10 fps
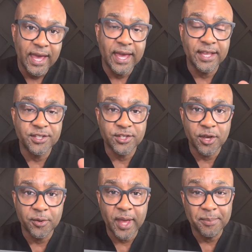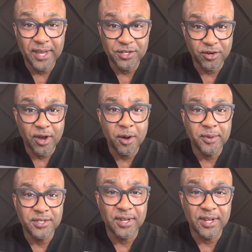And so that means you're
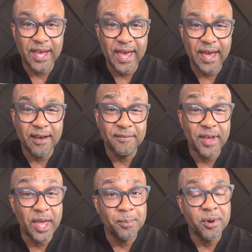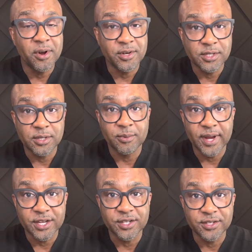always have a partial
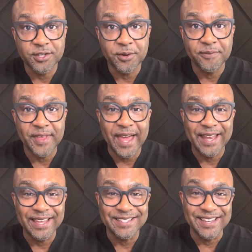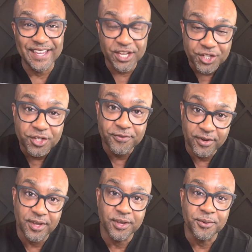erection. So if that is an issue for
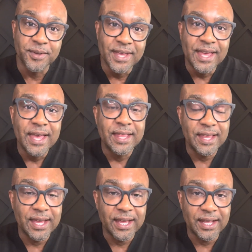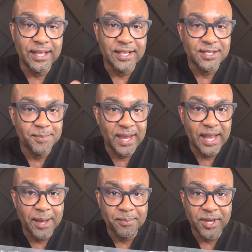you, then this may
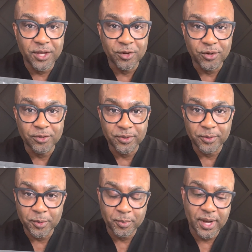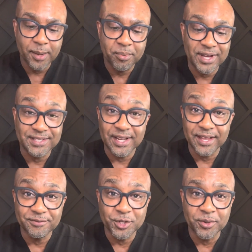not be your prosthetic
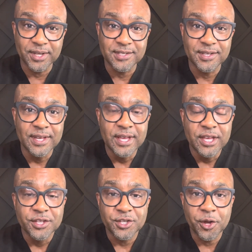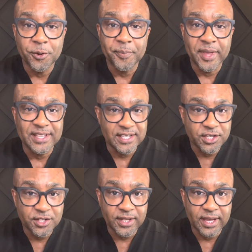of choice. So
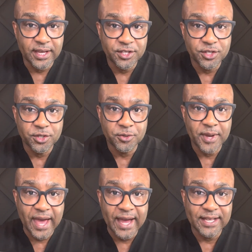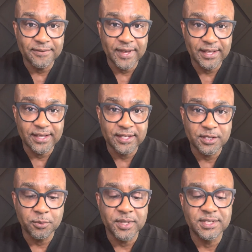essentially, to activate this,
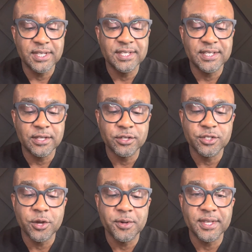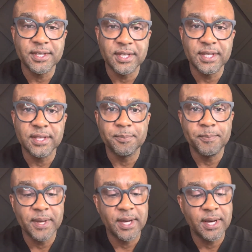and once these cylinders go in
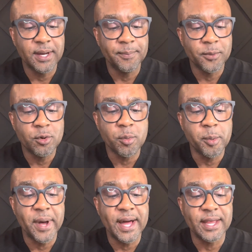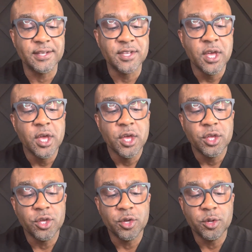the corporal bodies,
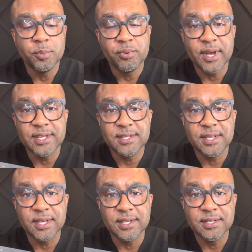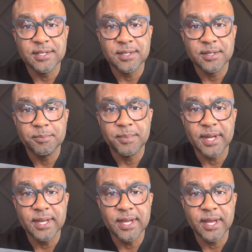you press this
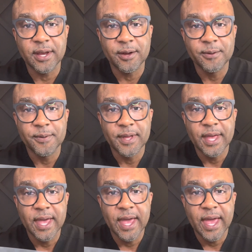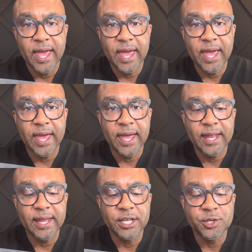button here,
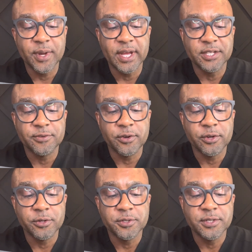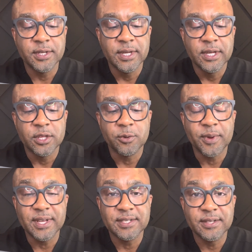and it transfers the
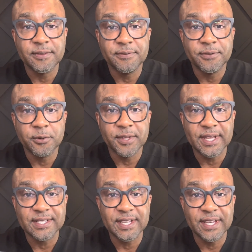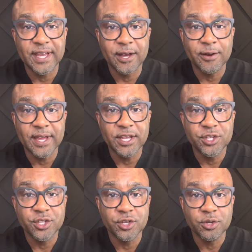rest of the fluid that's in here
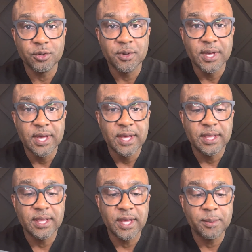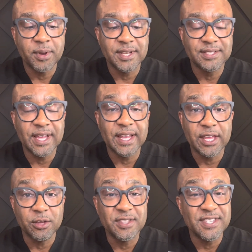into the prosthetic. You
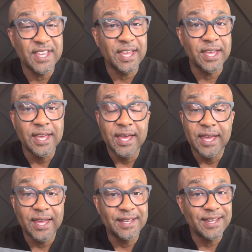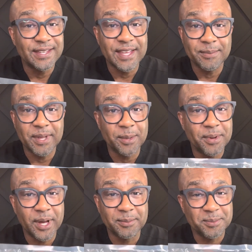can see it didn't take many
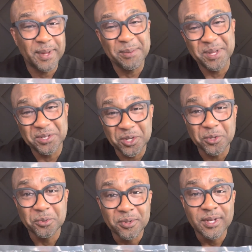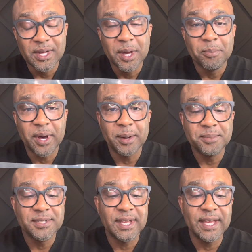pumps, maybe 2
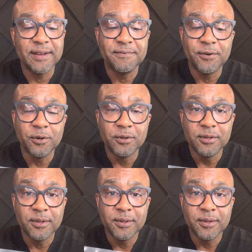pumps to get it full.